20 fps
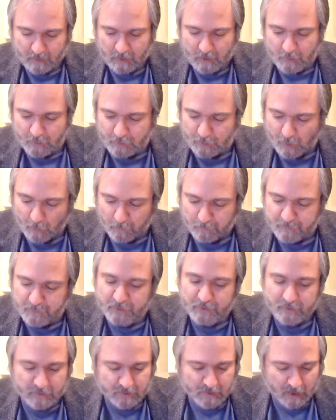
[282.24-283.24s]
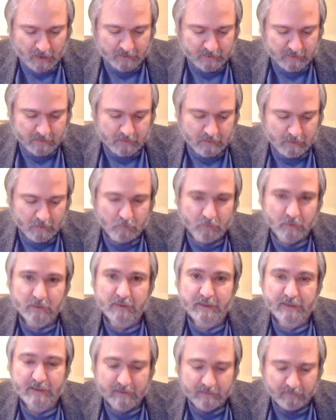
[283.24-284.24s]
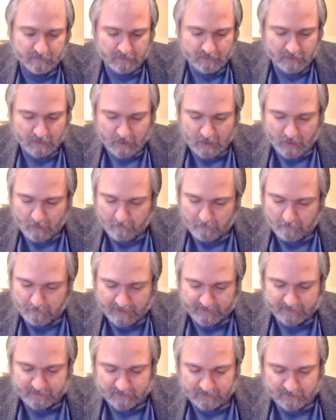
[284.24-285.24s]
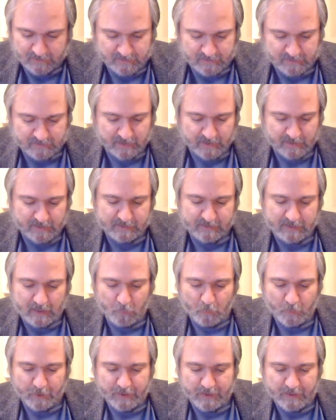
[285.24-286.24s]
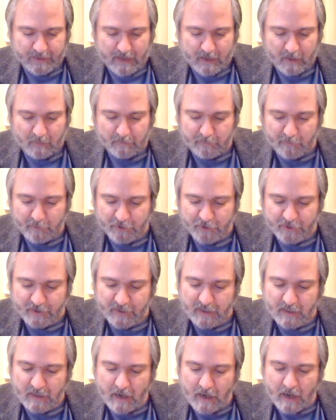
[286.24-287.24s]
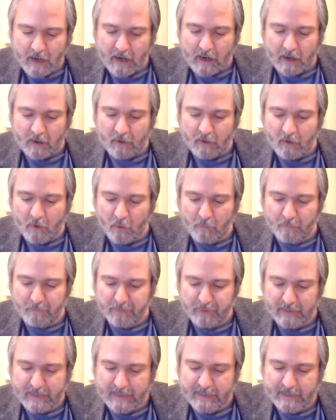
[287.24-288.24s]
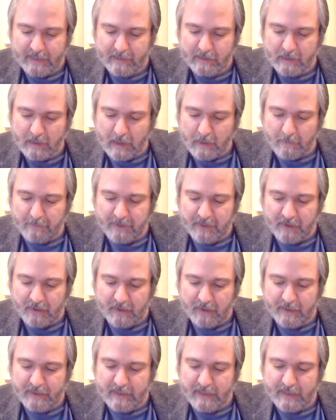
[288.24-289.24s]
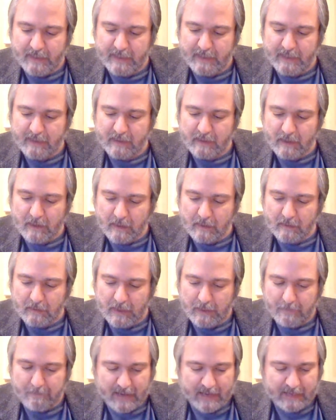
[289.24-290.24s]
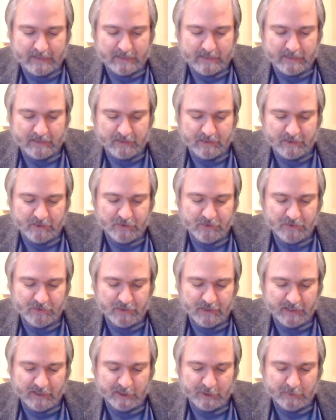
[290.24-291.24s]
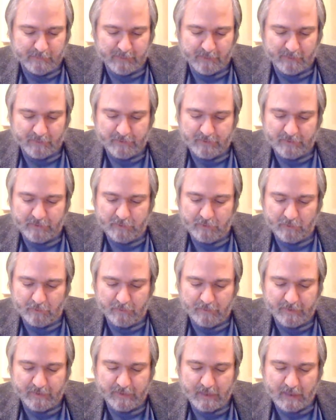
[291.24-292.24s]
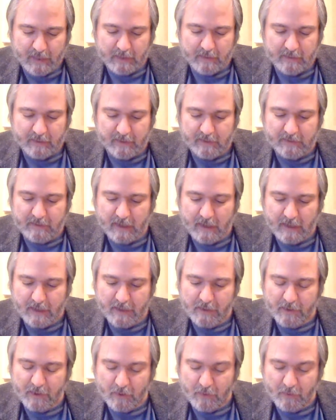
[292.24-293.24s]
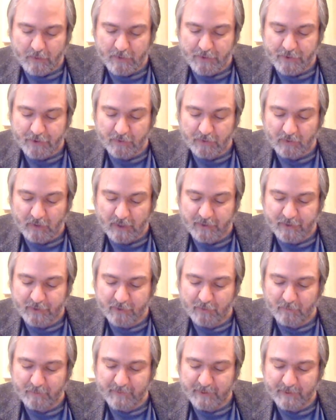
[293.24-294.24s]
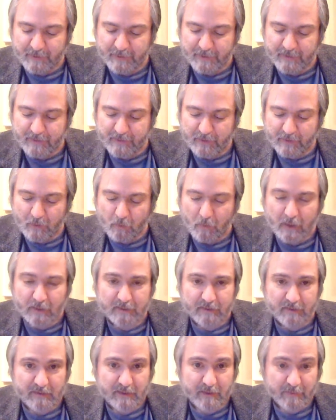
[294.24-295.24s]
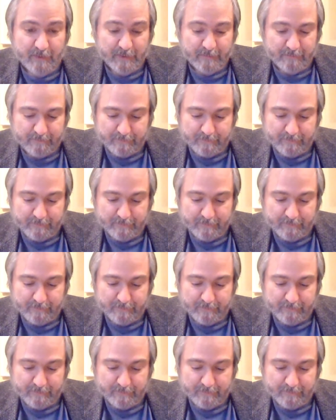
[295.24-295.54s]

So, Dr. Willeit basically states that we are now pushing our home planet beyond any climatic conditions experienced during the entire current geological period, the Quaternary.